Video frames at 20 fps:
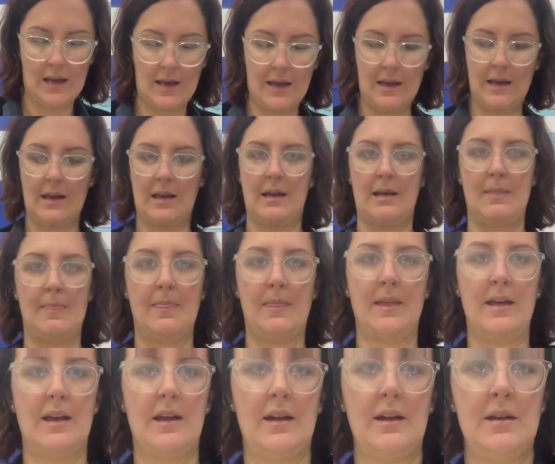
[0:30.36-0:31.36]
and
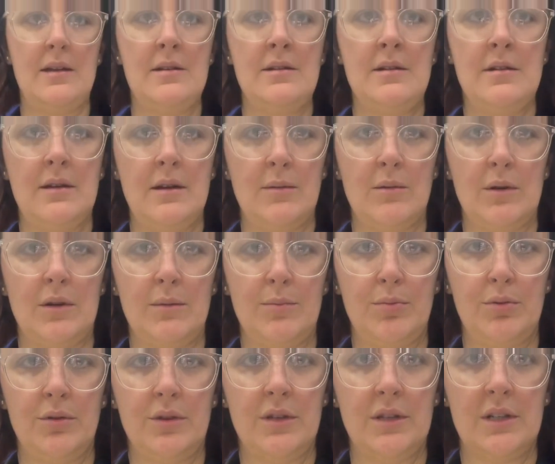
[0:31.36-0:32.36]
then I'm going to
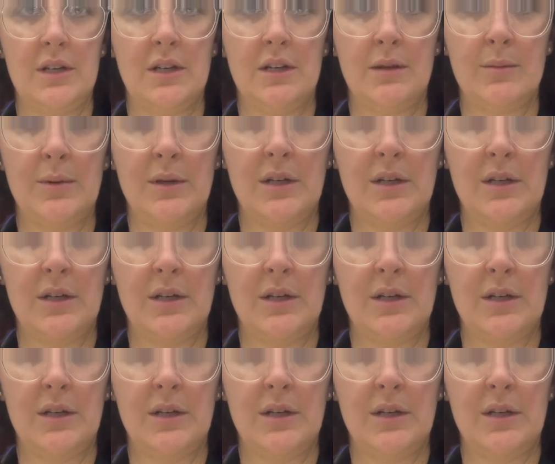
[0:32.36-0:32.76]
pull you down a bit